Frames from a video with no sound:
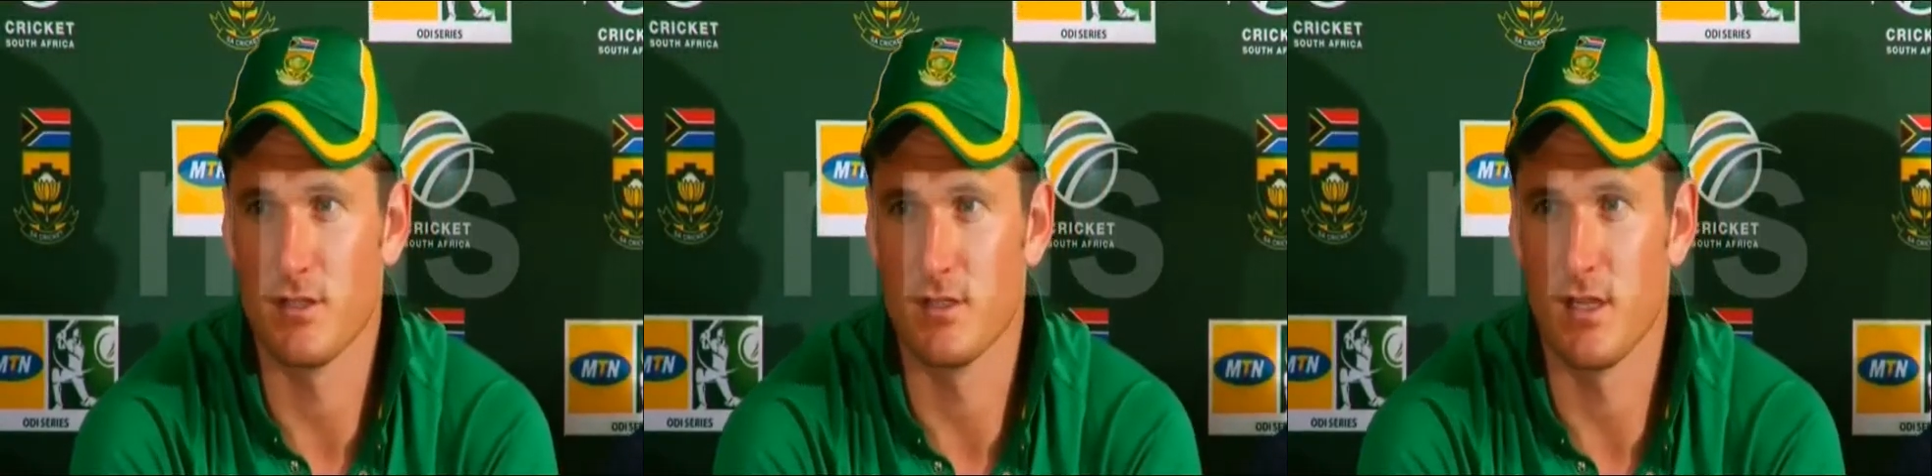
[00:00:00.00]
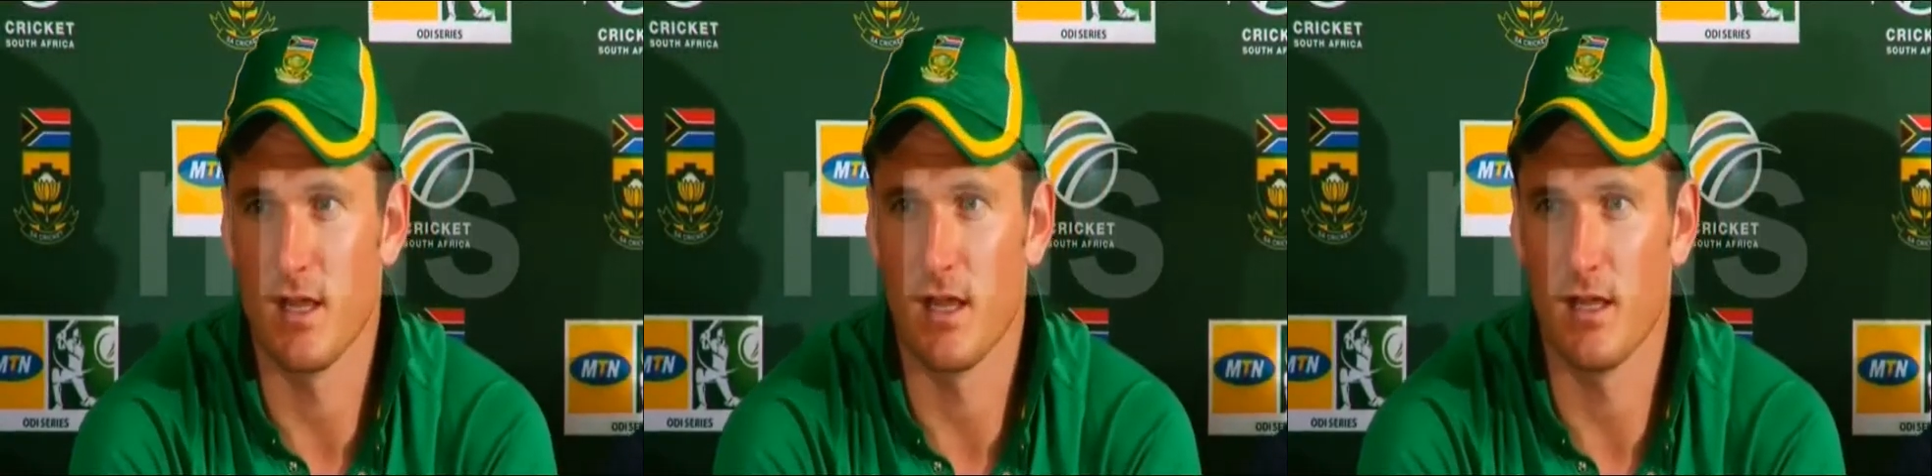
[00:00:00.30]

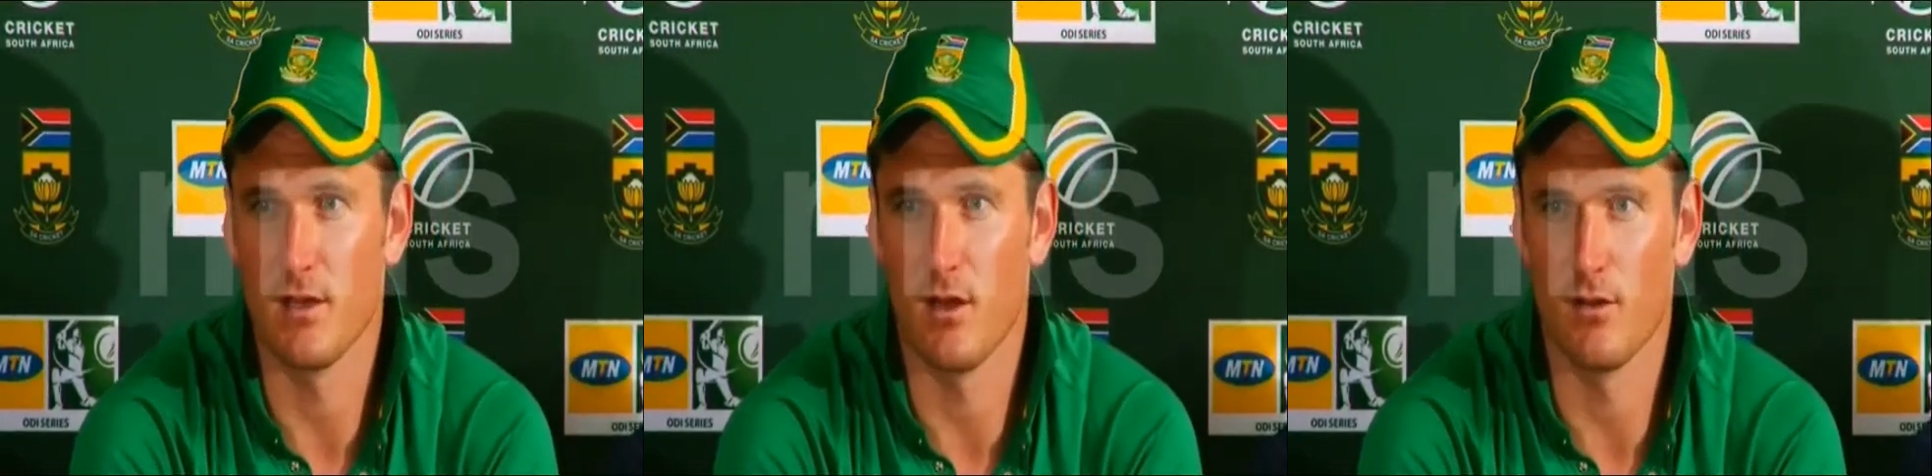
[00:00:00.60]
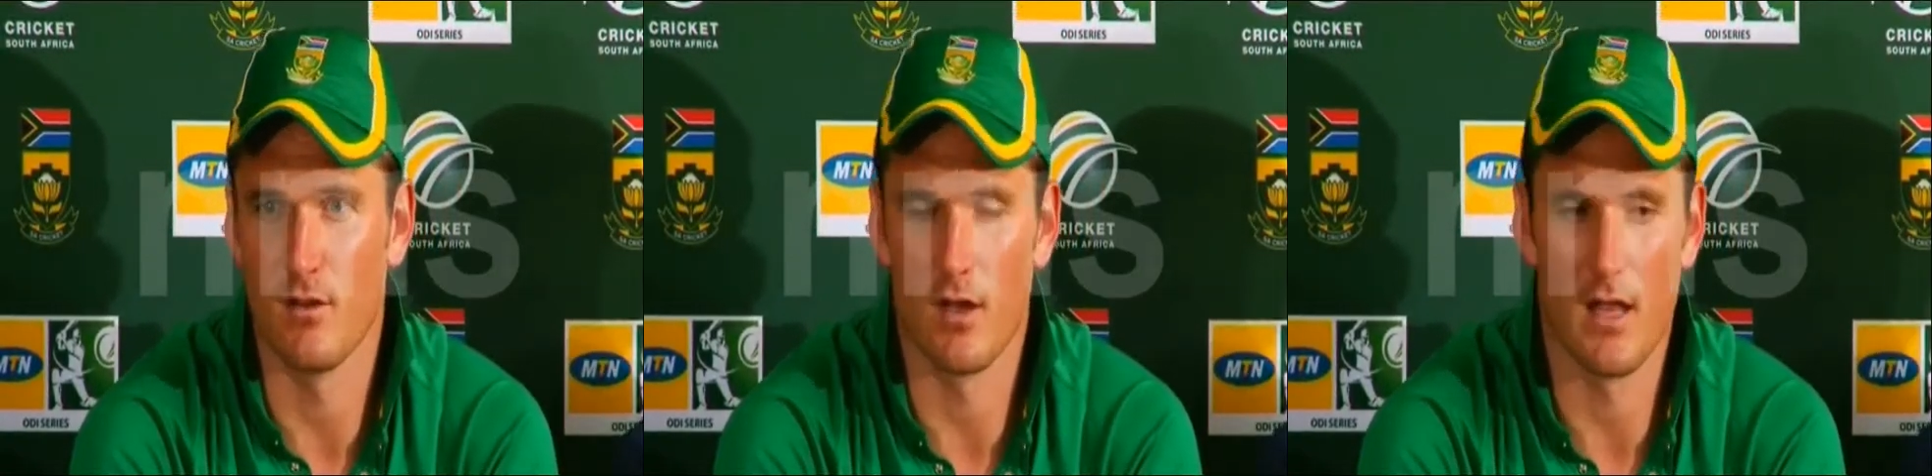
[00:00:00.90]
and uh, you
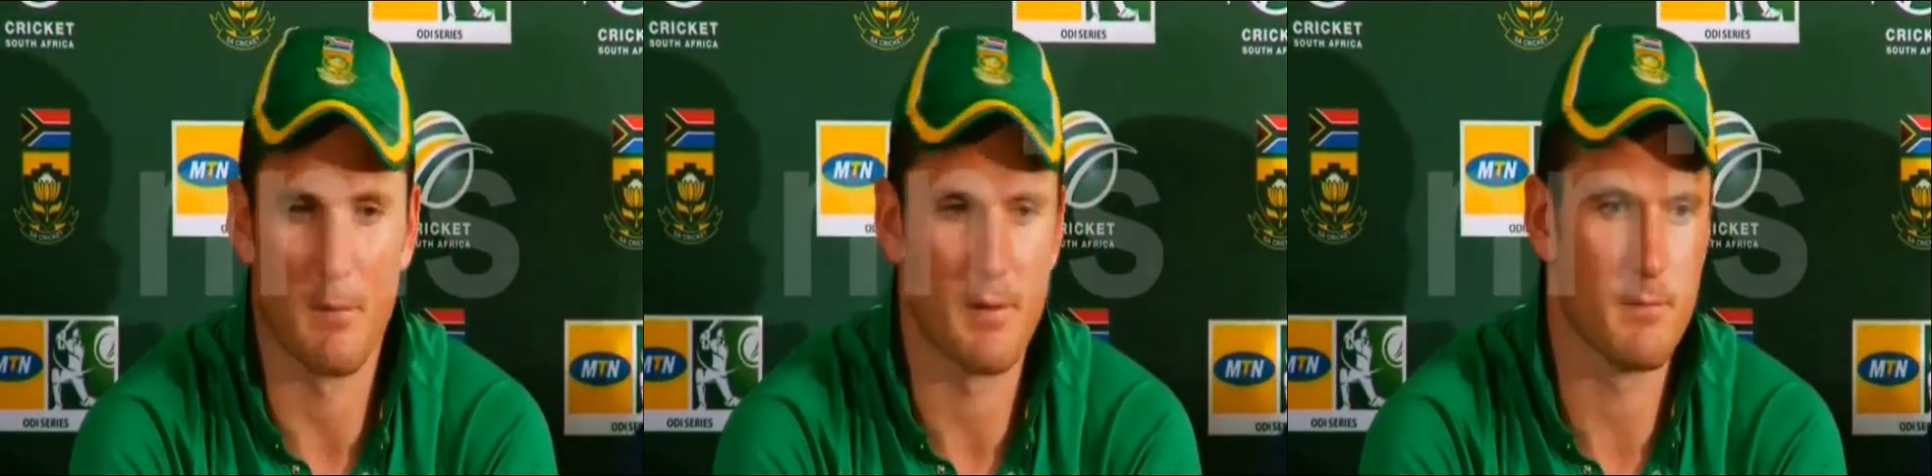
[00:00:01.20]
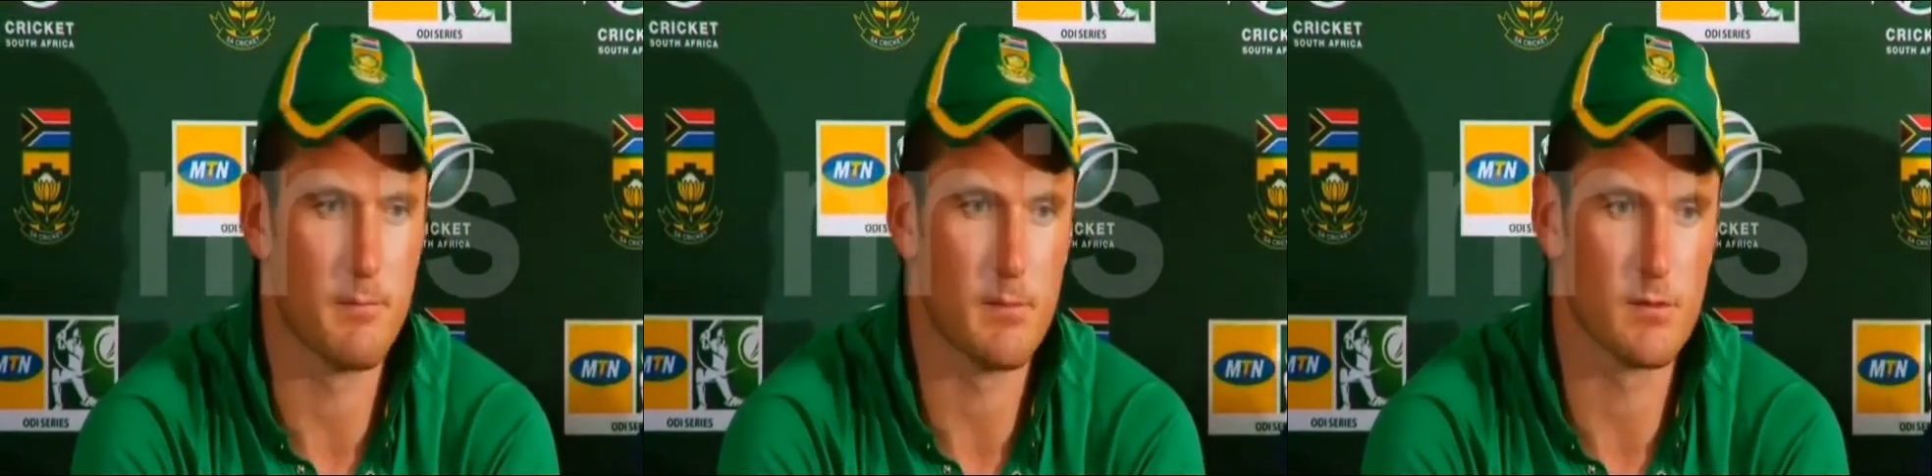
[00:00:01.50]
know not allow pe
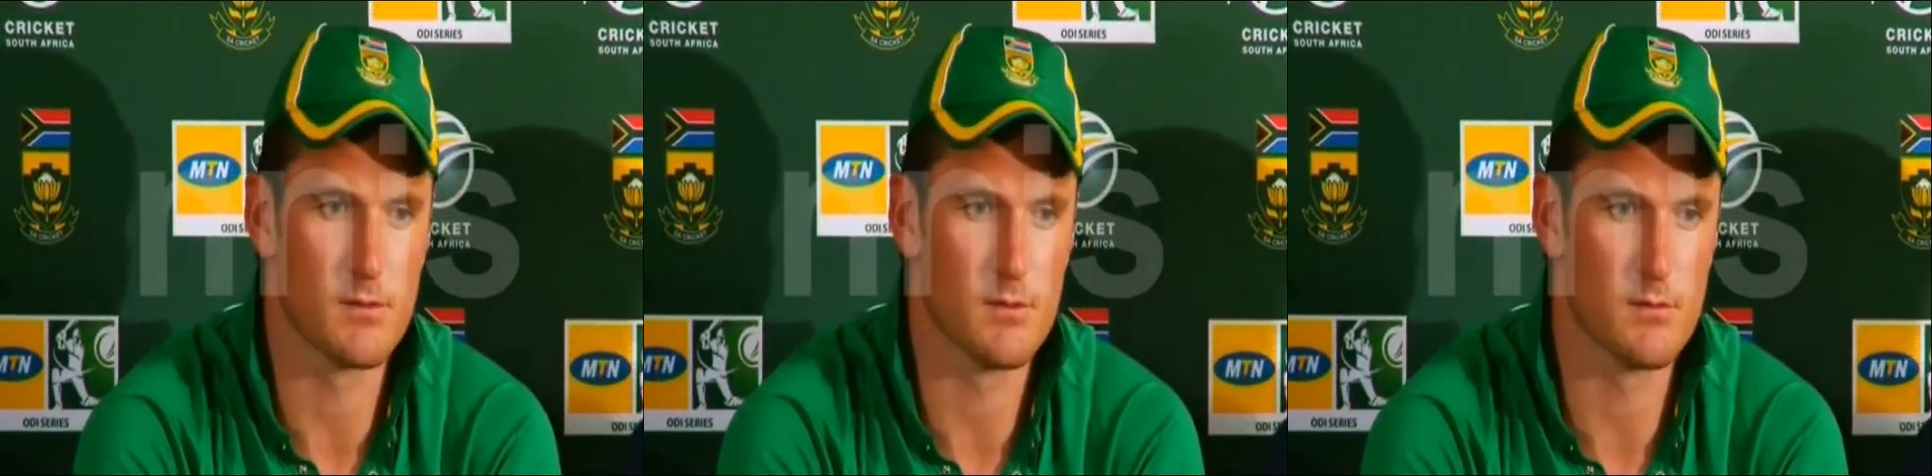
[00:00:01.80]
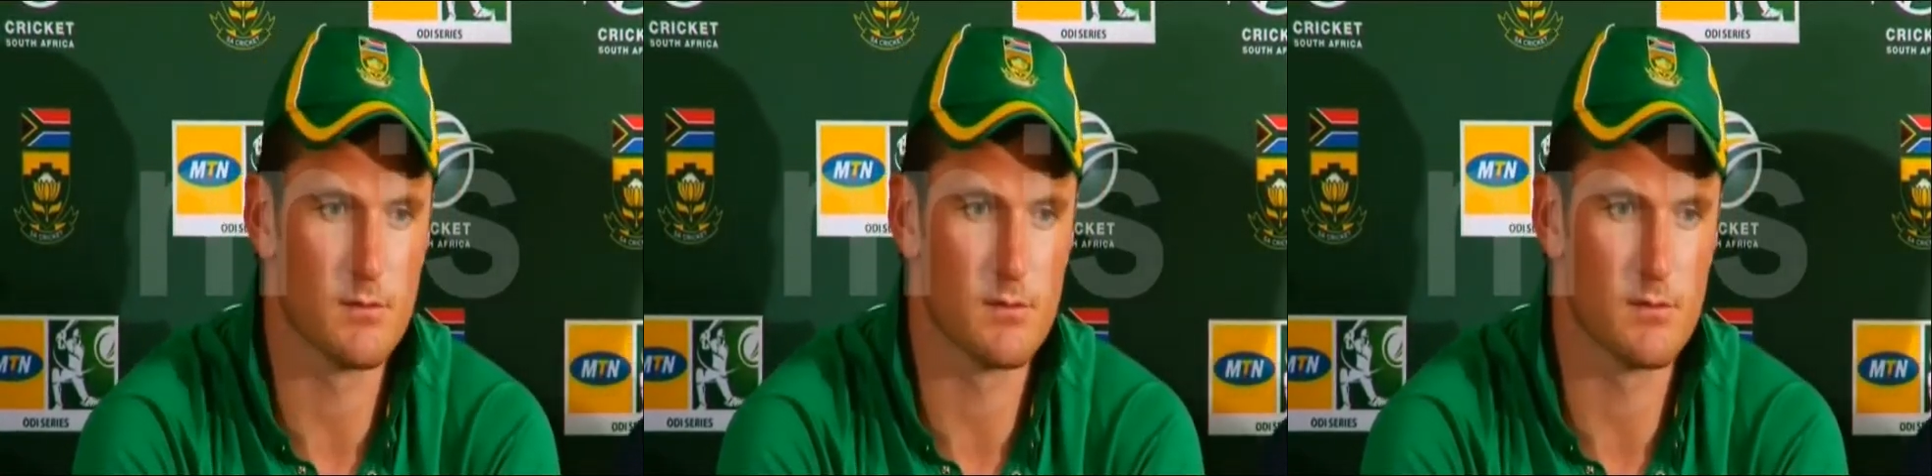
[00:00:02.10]
people to